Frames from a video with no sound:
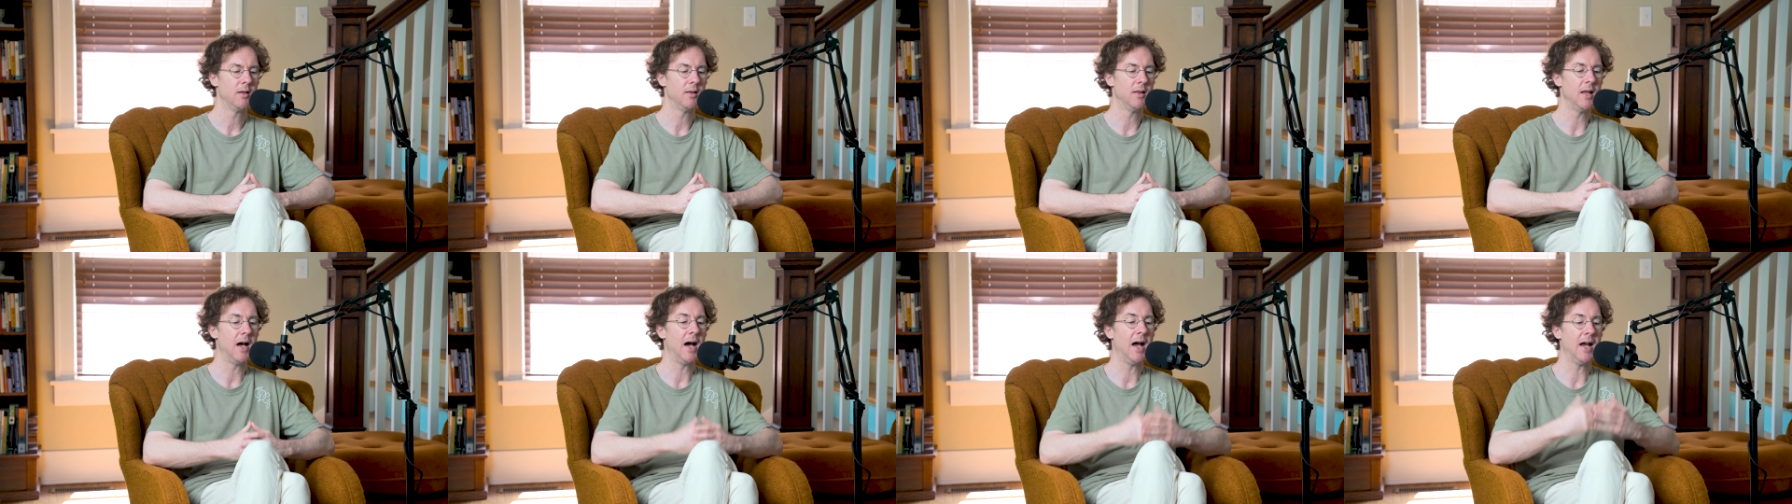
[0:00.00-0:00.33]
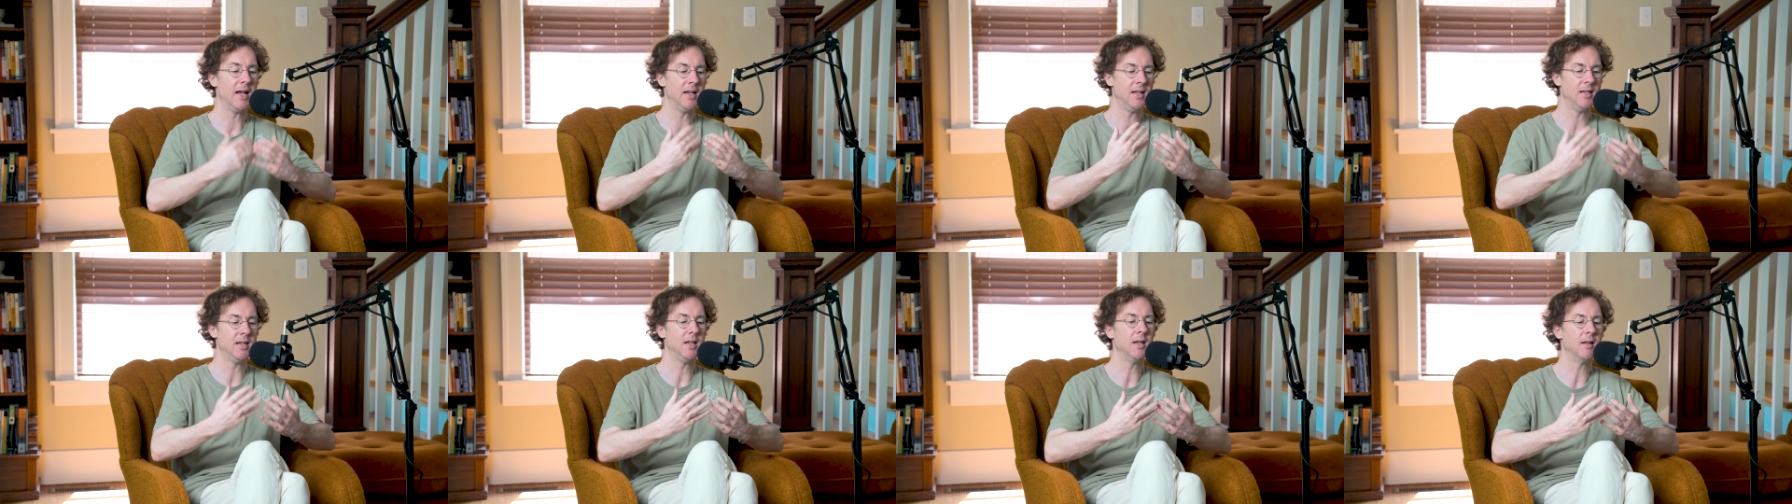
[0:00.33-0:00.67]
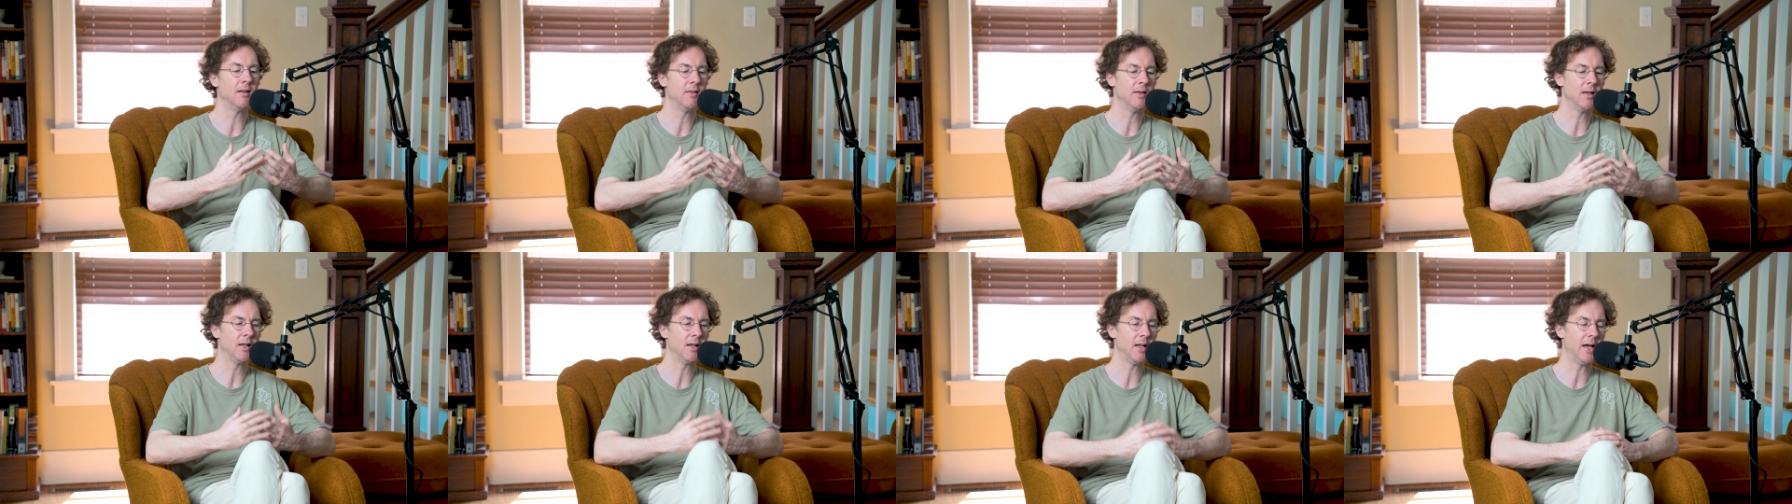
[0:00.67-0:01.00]
the idea
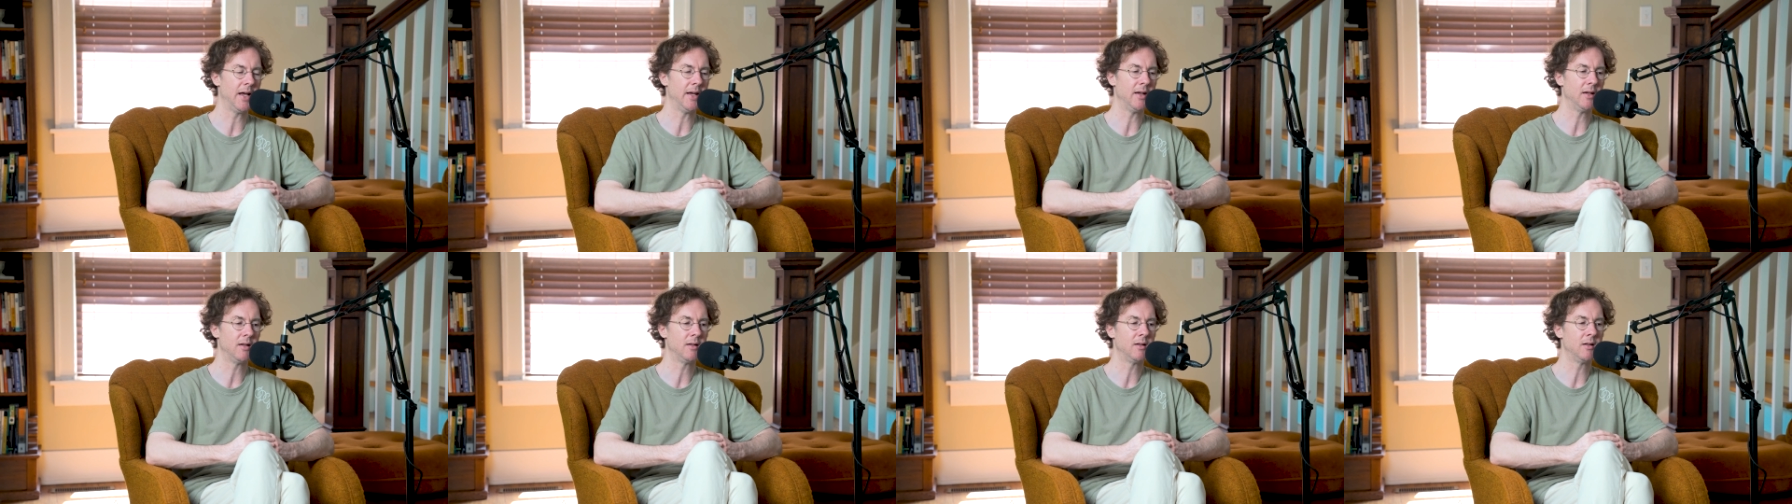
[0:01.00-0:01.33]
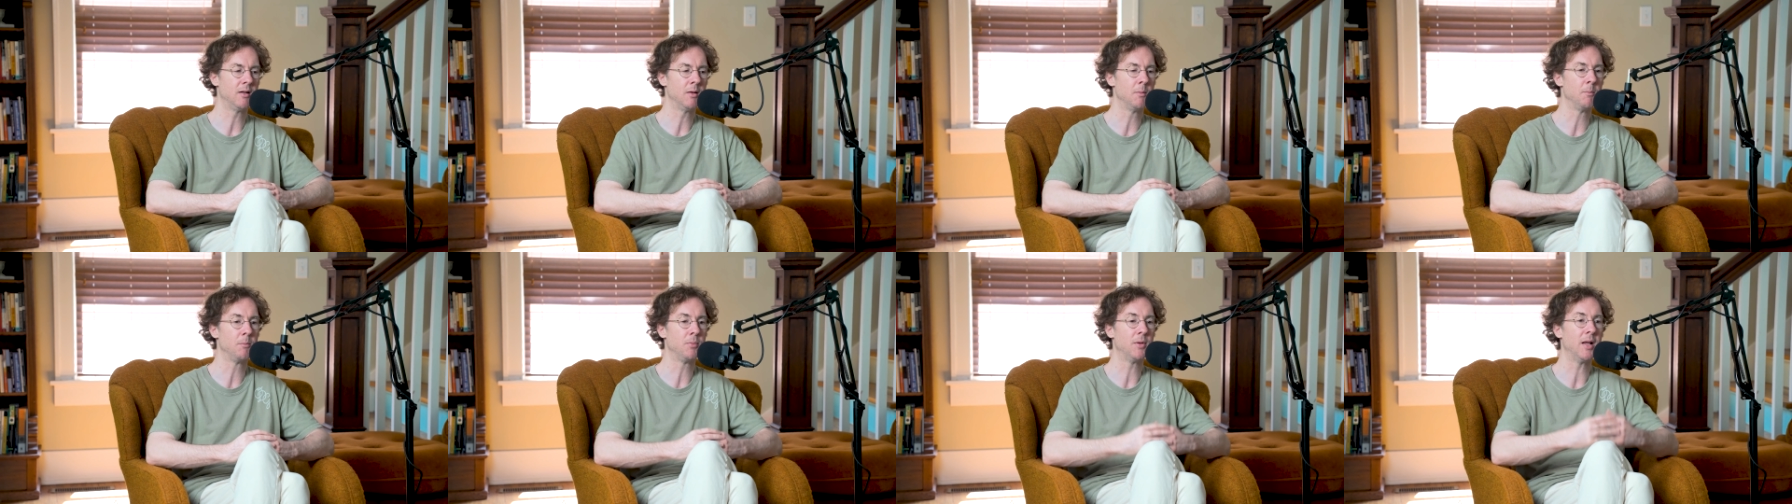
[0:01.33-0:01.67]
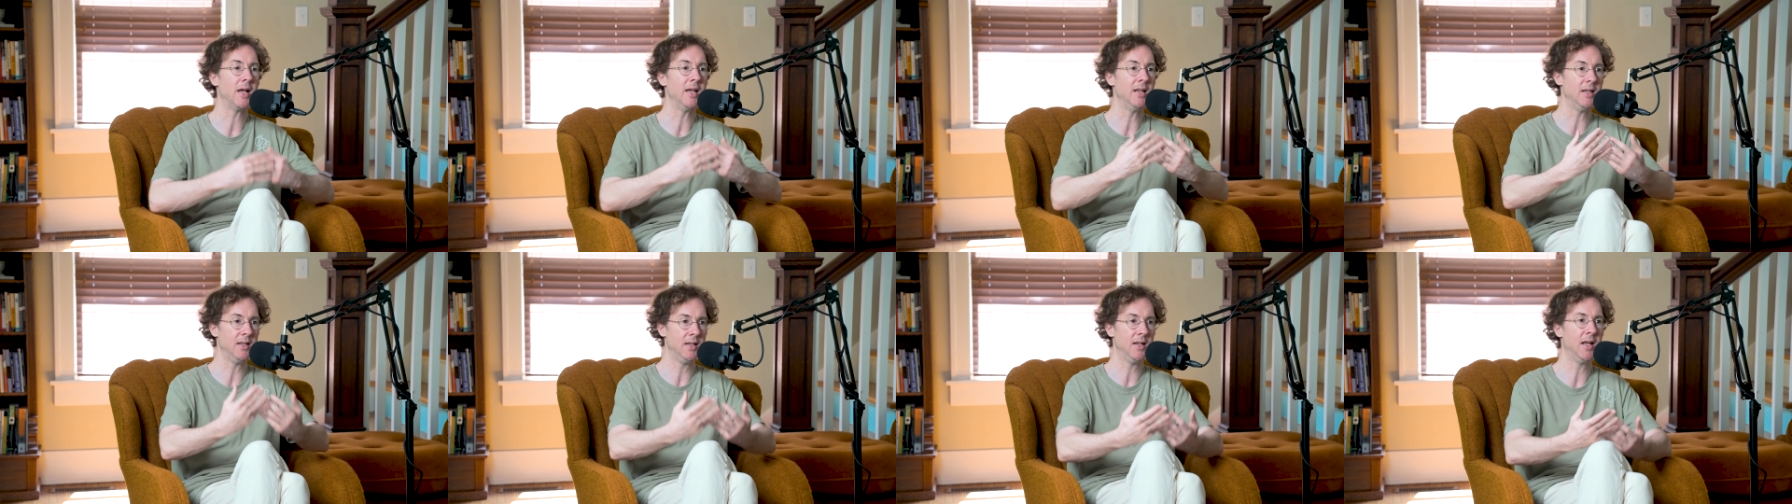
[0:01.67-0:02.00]
that like
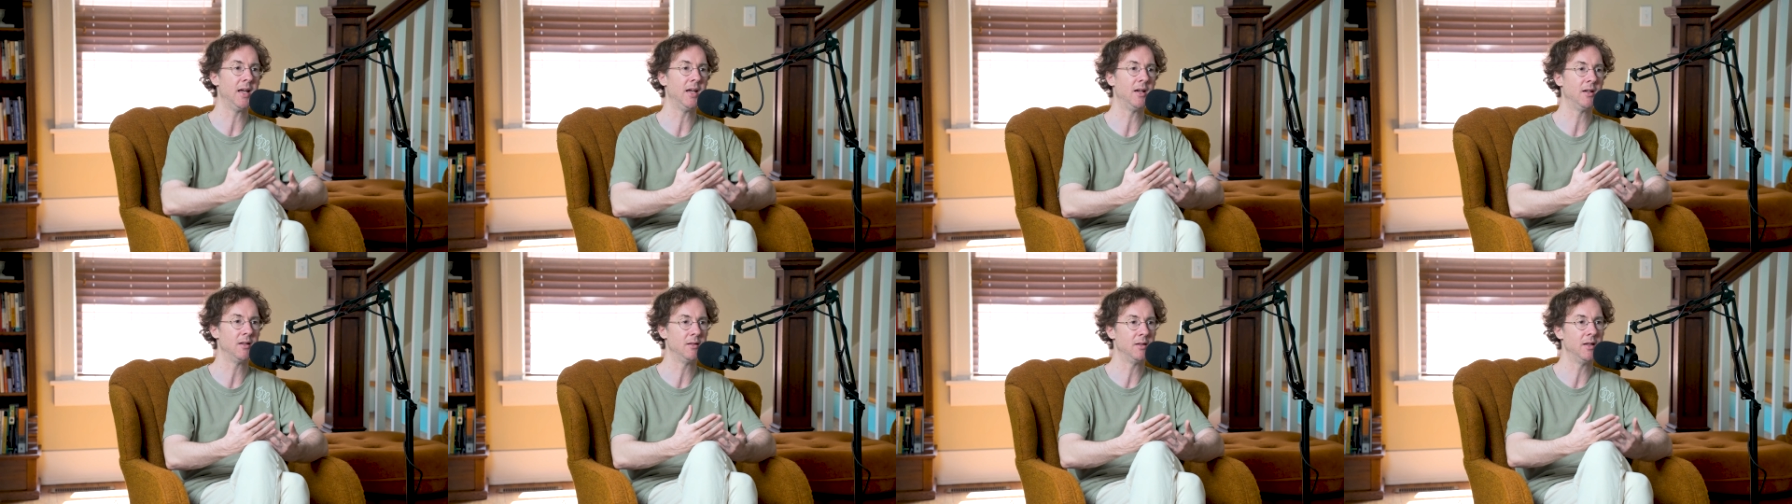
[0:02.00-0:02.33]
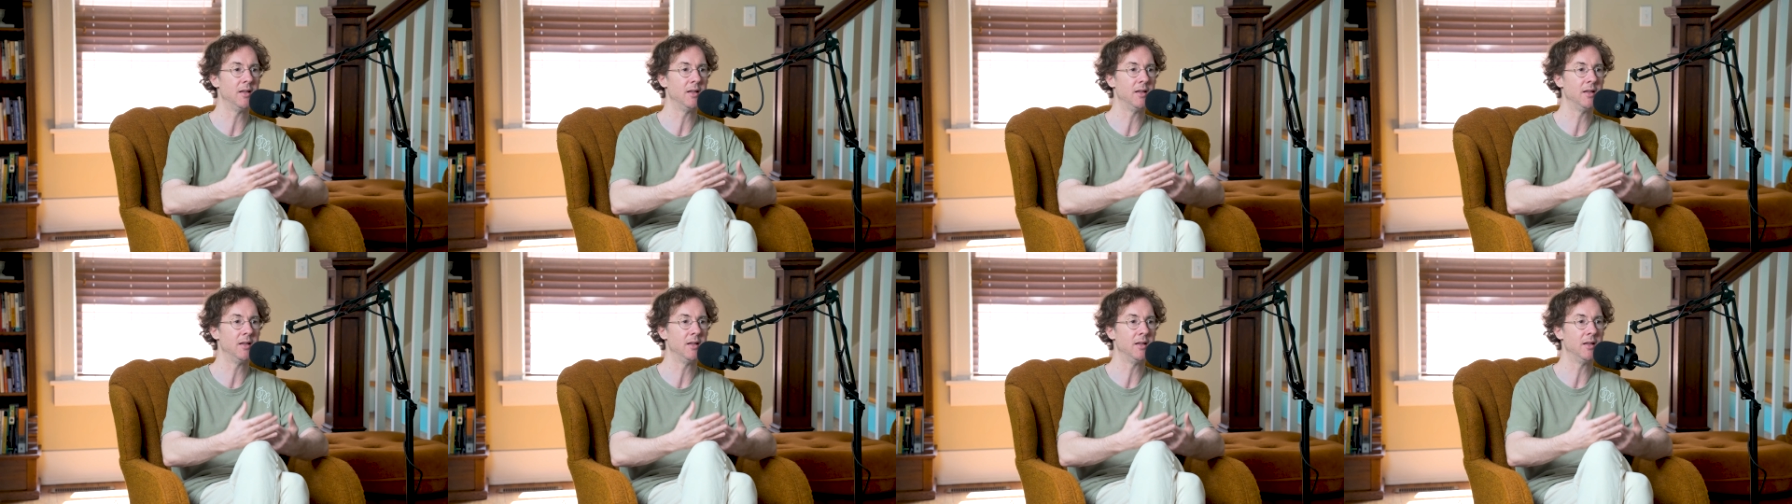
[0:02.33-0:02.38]
complaining ain't,